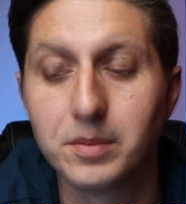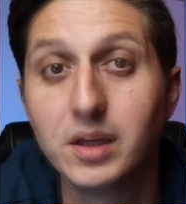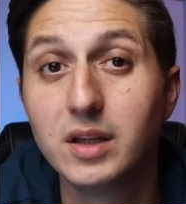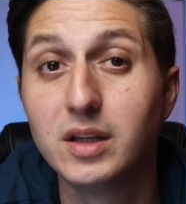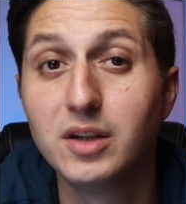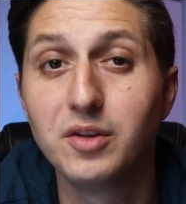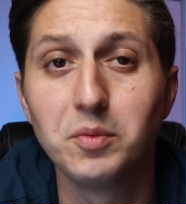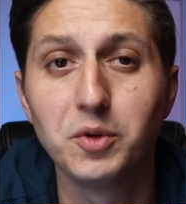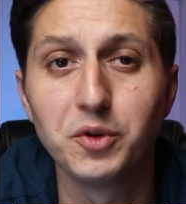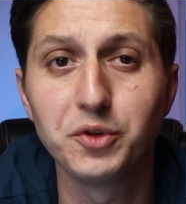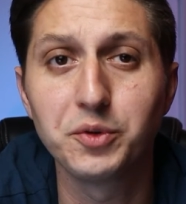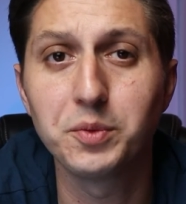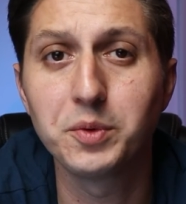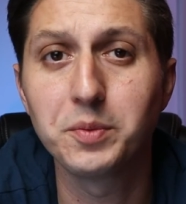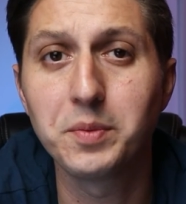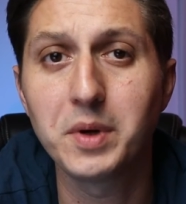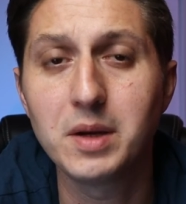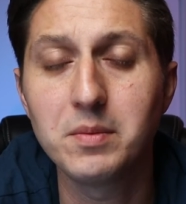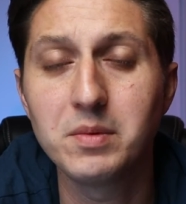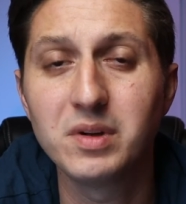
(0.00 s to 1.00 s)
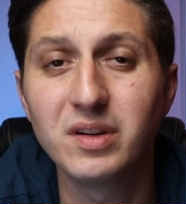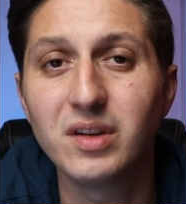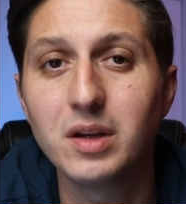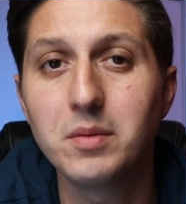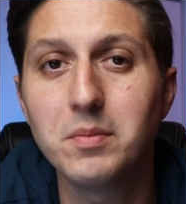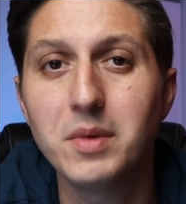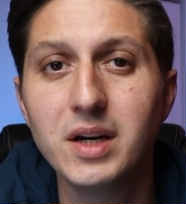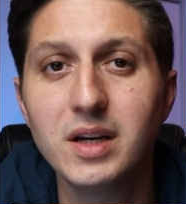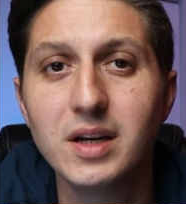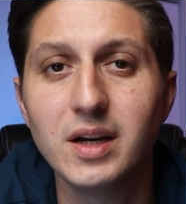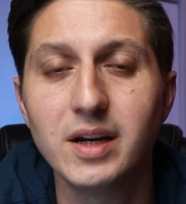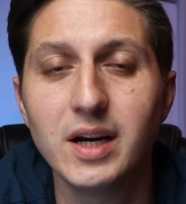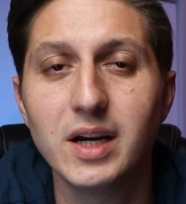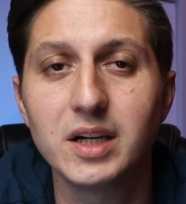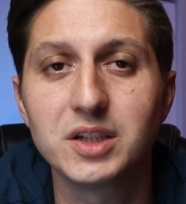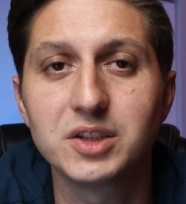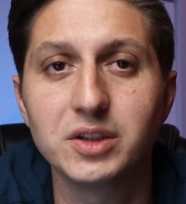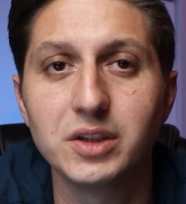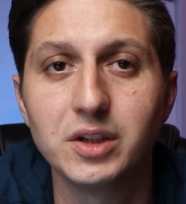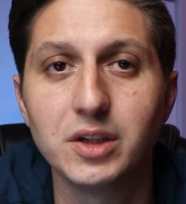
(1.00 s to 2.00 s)
And these multiple payments, they might not
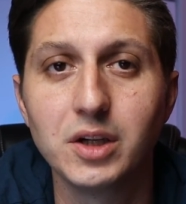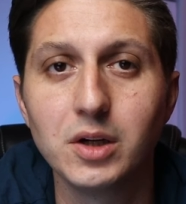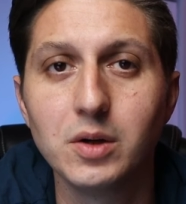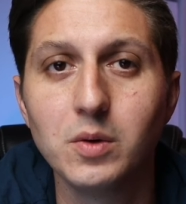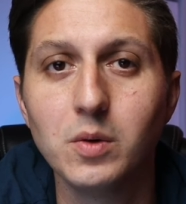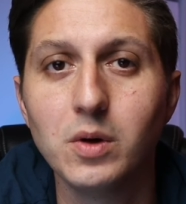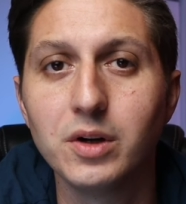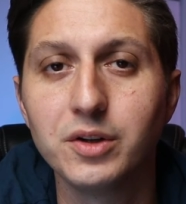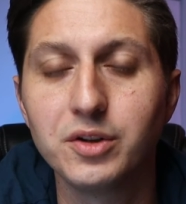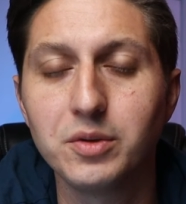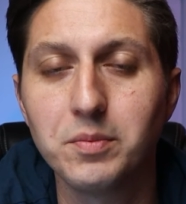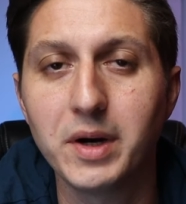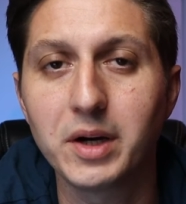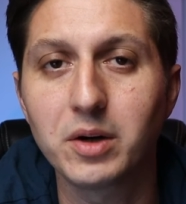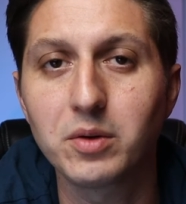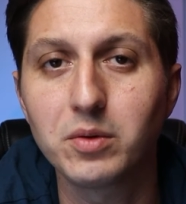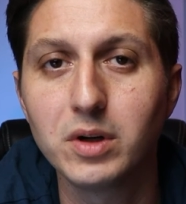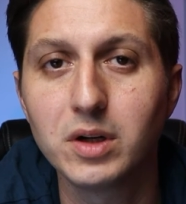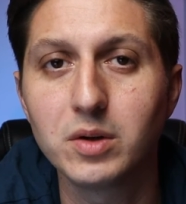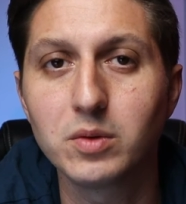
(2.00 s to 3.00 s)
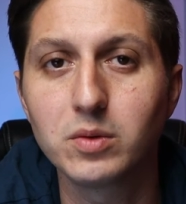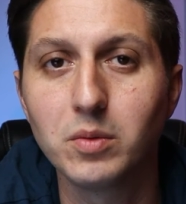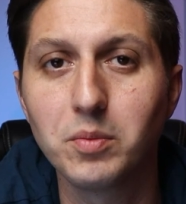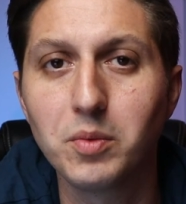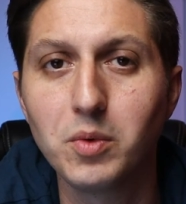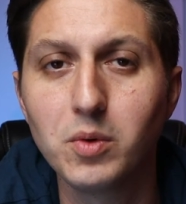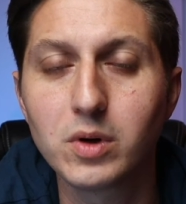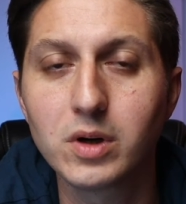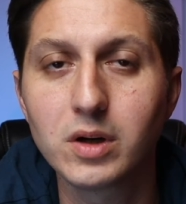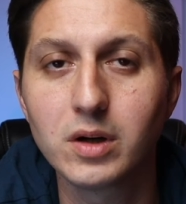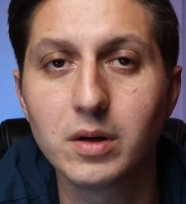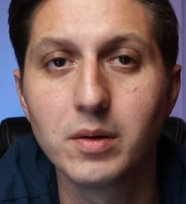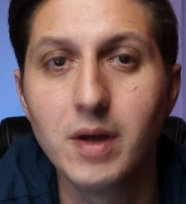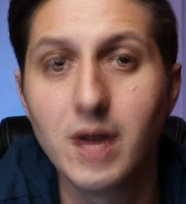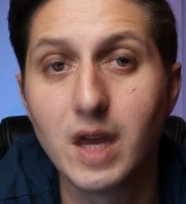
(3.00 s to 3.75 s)
actually go onto my credit report.